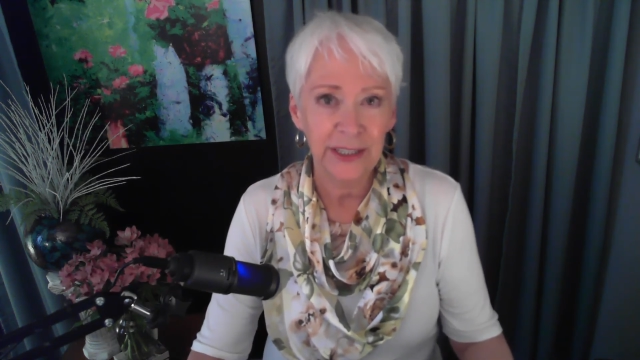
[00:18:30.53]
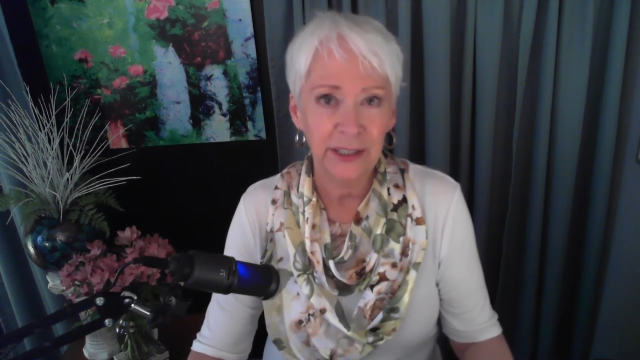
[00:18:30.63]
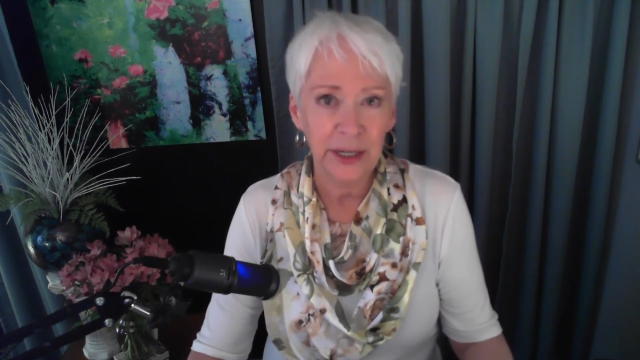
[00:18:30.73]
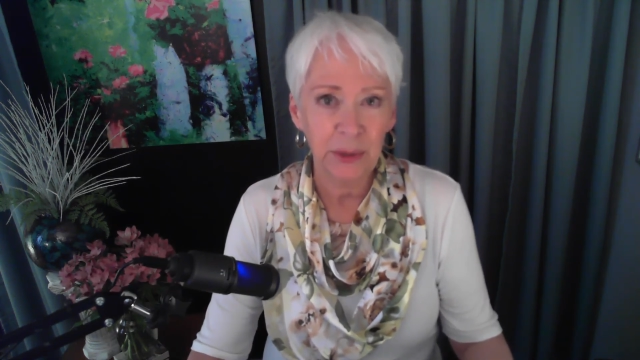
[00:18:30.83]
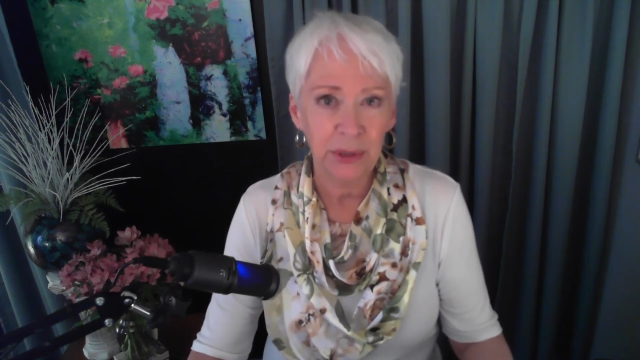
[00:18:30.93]
a
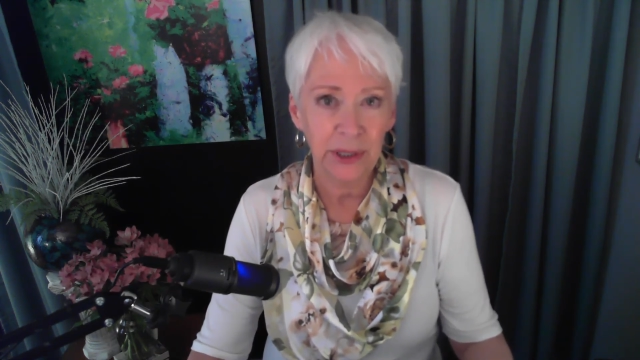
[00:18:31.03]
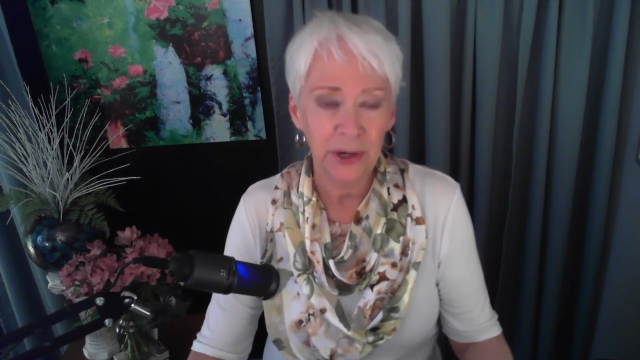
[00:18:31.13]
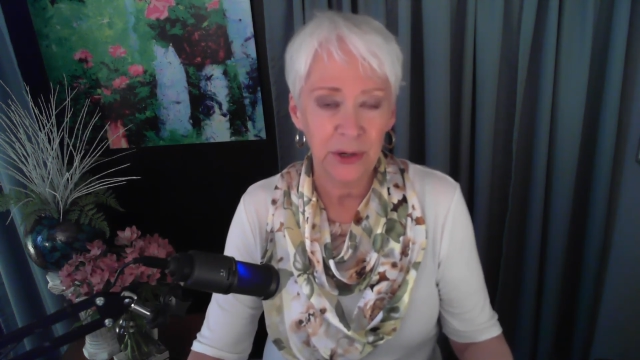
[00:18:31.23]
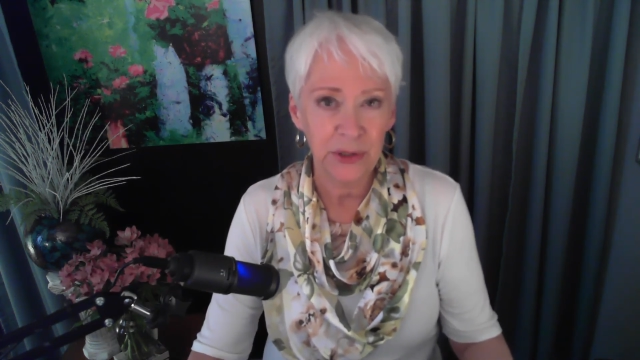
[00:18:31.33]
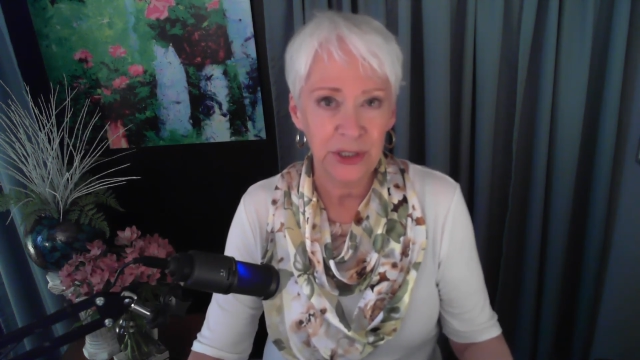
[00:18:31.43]
link
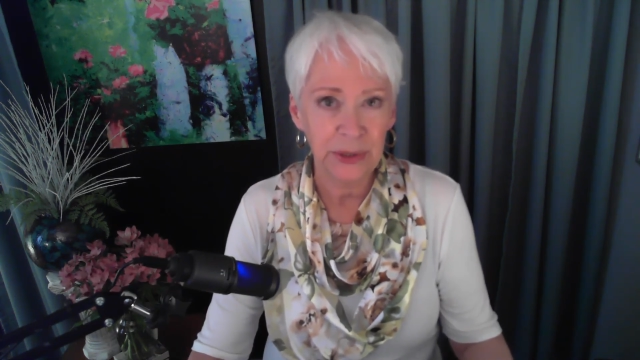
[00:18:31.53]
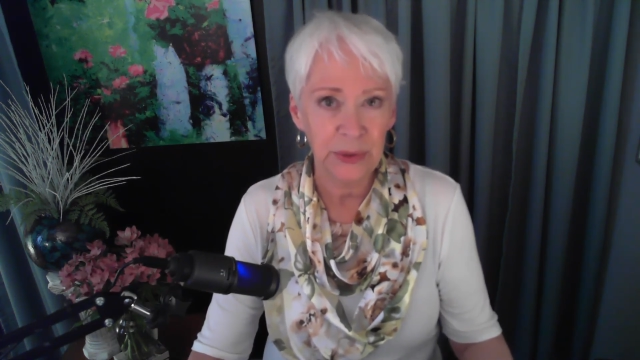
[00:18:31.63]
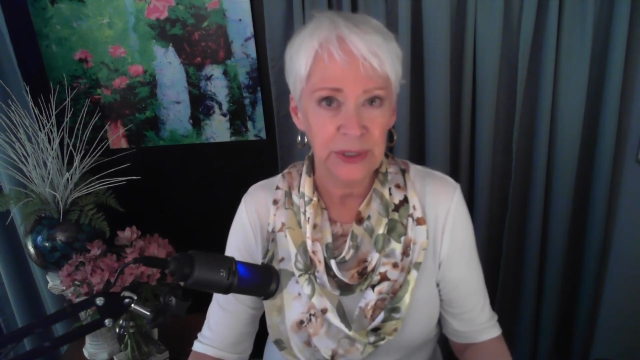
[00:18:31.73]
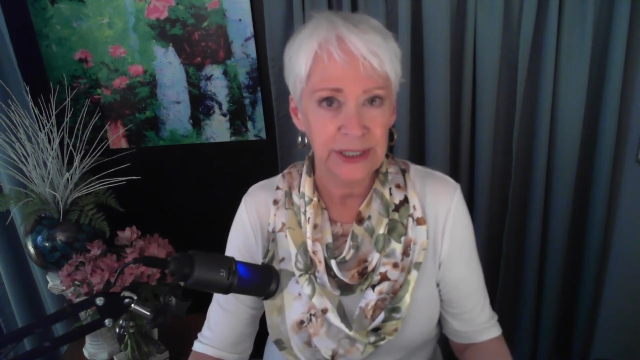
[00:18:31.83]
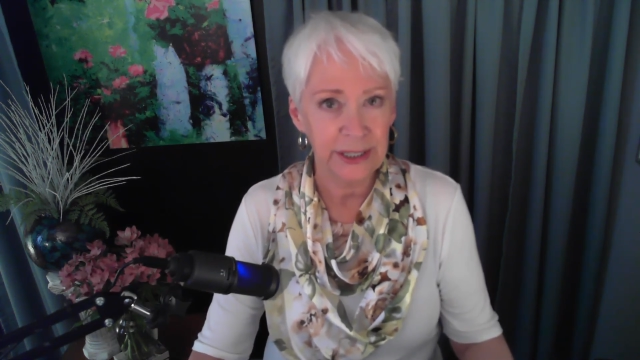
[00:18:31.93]
below
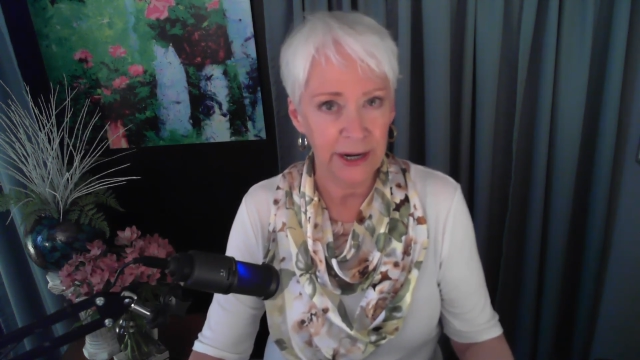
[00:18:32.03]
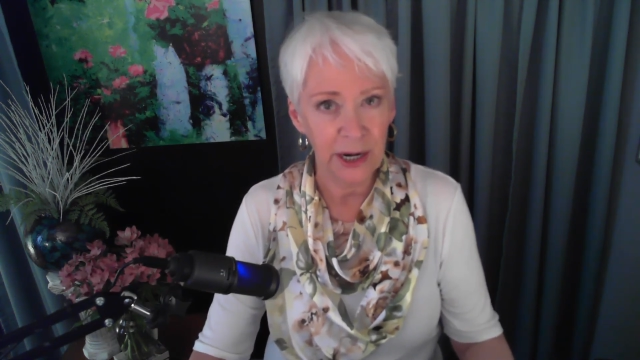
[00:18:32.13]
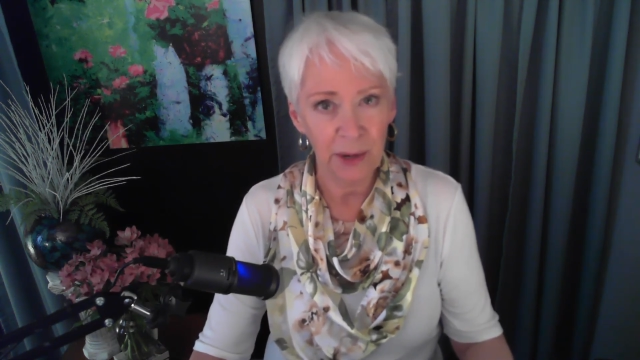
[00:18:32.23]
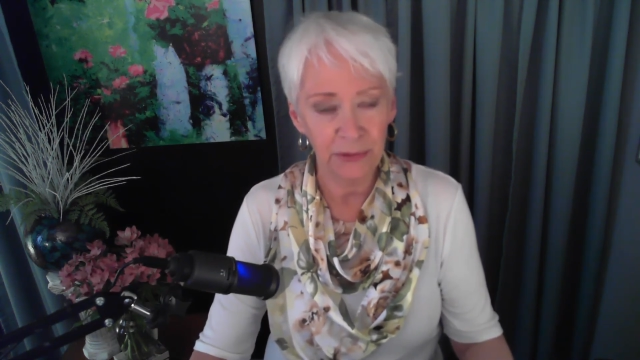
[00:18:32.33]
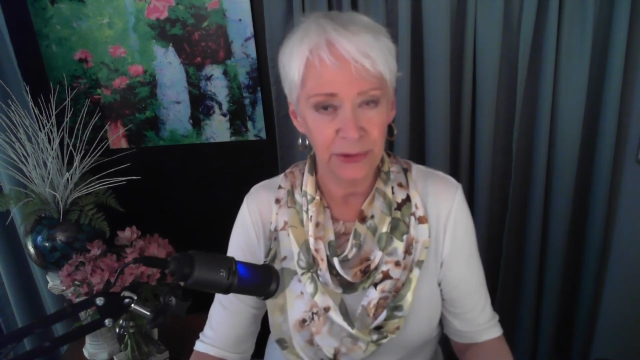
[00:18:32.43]
to sign
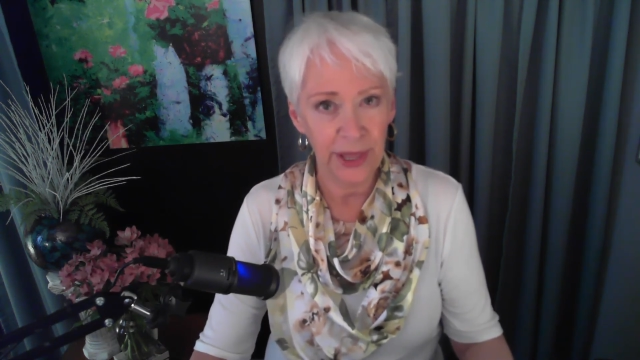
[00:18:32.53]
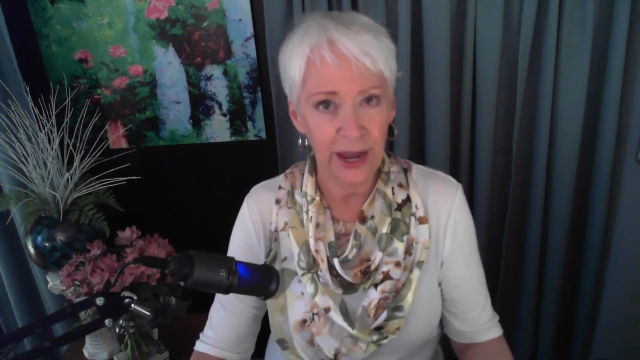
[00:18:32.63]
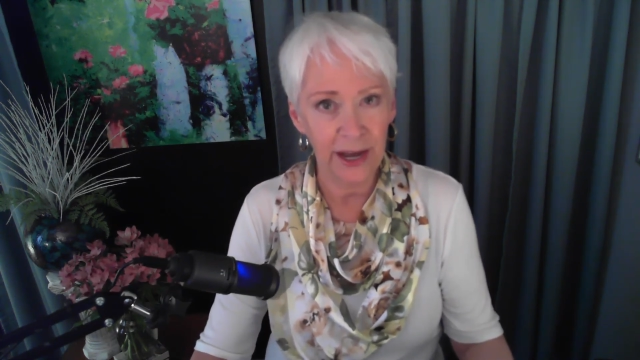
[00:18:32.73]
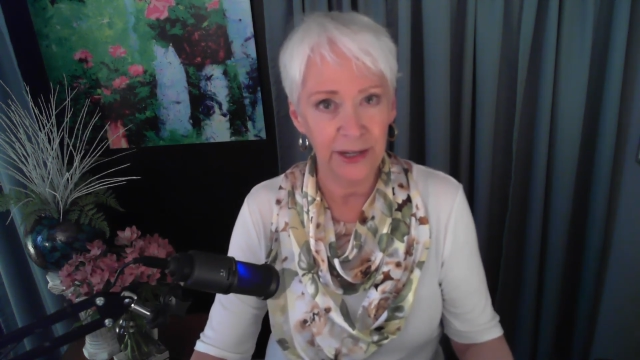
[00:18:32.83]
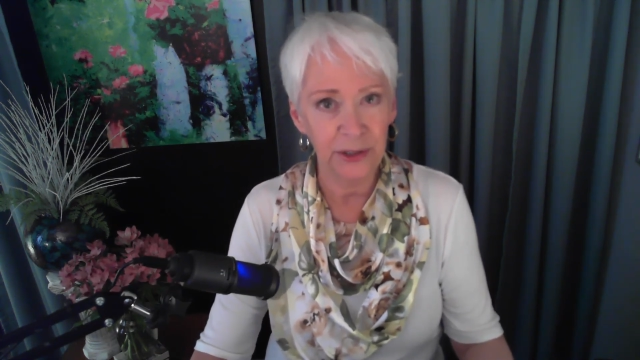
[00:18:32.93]
up for that.